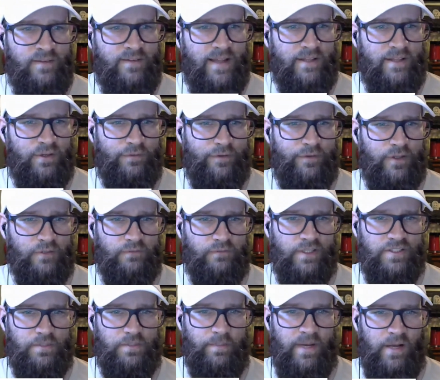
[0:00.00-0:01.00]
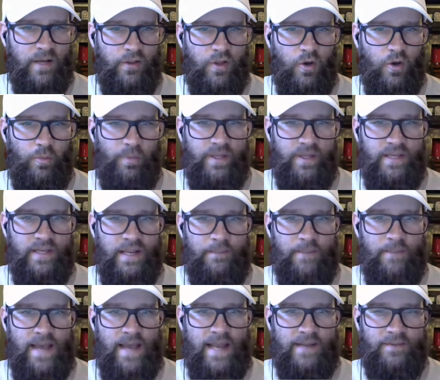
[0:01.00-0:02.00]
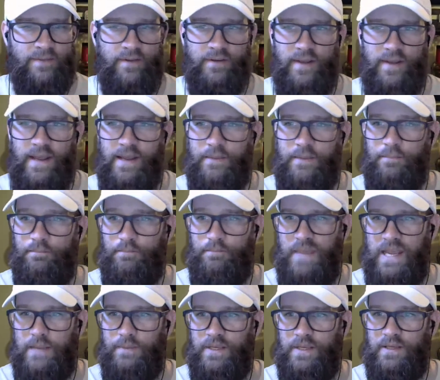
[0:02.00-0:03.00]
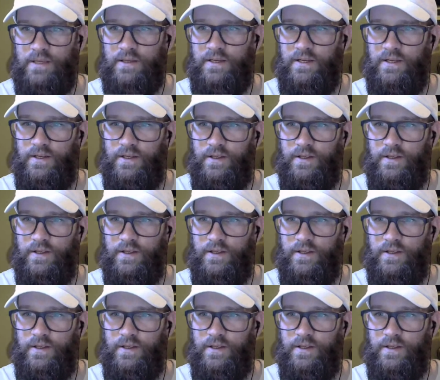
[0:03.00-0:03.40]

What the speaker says: Daniel Field, rings a bell, though. Big name back in the day. Maybe.